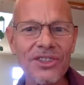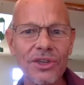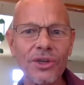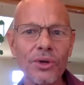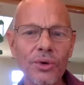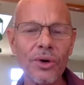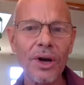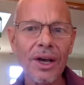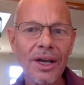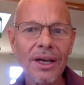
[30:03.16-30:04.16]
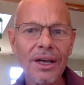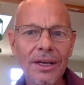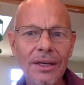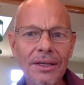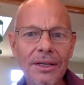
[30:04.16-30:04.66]
You,
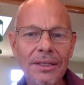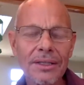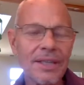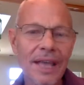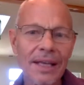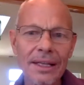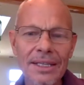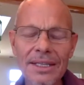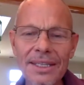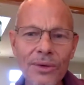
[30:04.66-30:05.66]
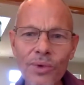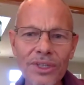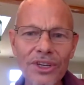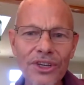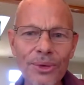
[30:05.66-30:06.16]
Leslie said,
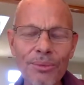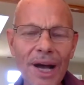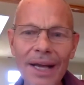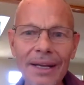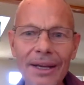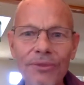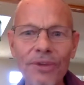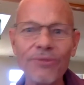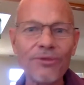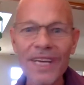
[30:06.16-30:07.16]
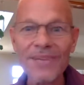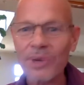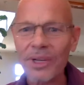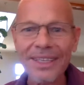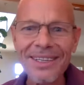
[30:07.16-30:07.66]
"What's on your mind?" In
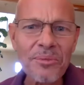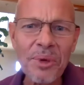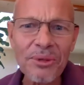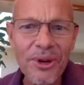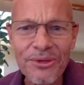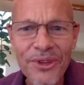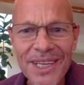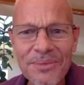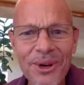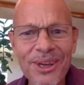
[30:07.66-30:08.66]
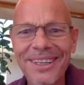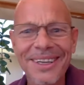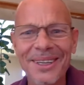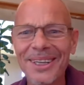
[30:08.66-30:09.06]
Facebook, like some people are on Facebook, to,